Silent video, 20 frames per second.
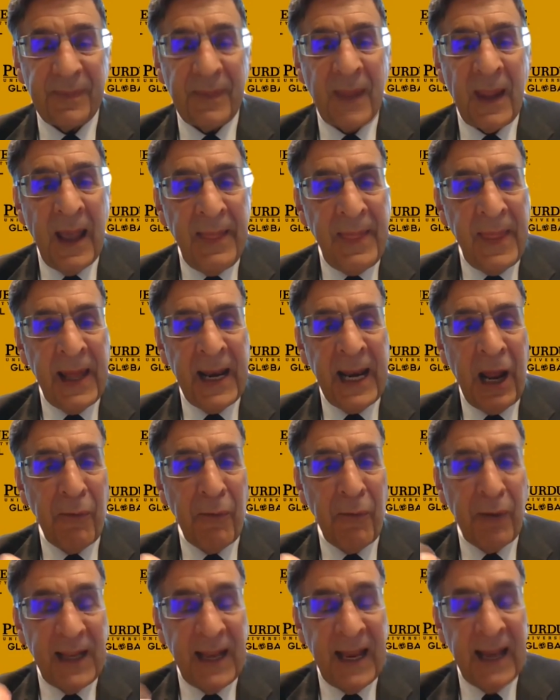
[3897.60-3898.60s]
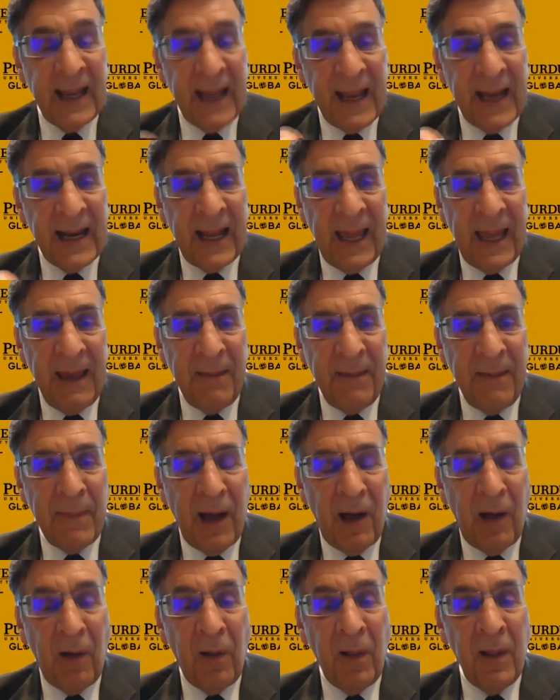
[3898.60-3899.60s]
And then I would get an
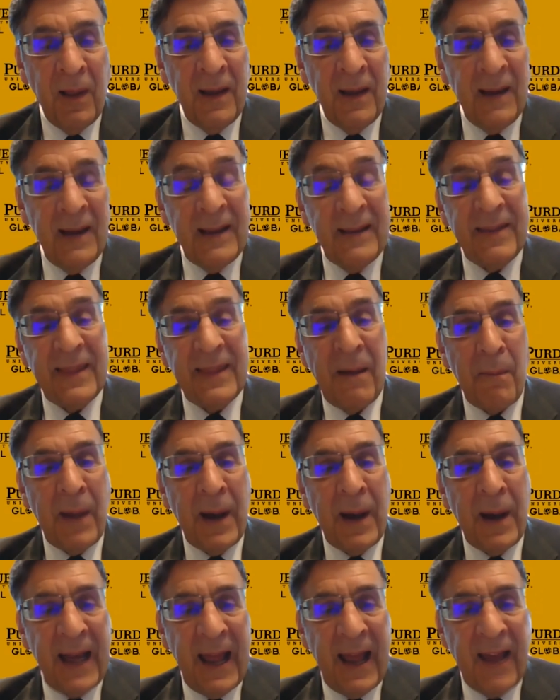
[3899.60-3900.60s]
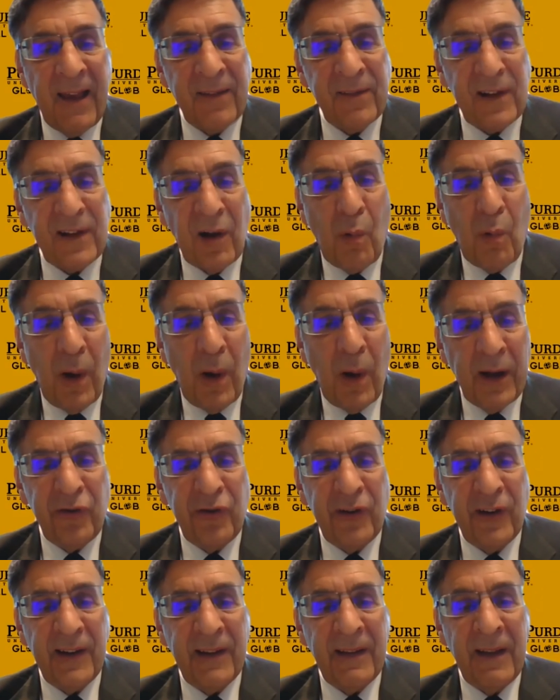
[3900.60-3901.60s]
email that might ask a
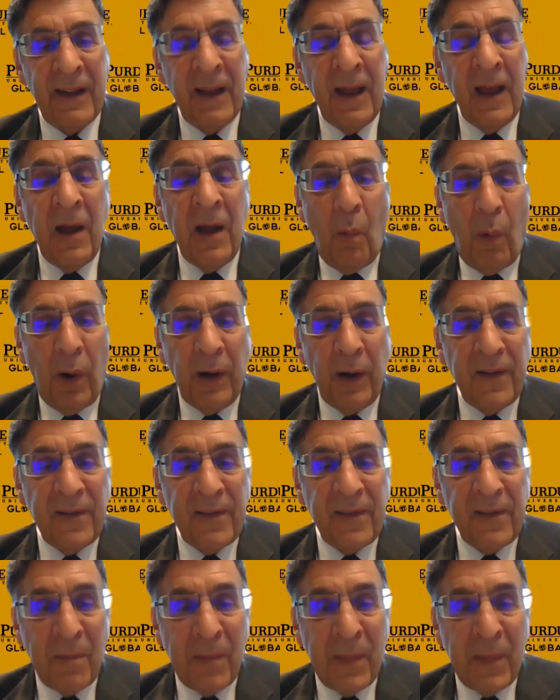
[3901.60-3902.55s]
question, what does it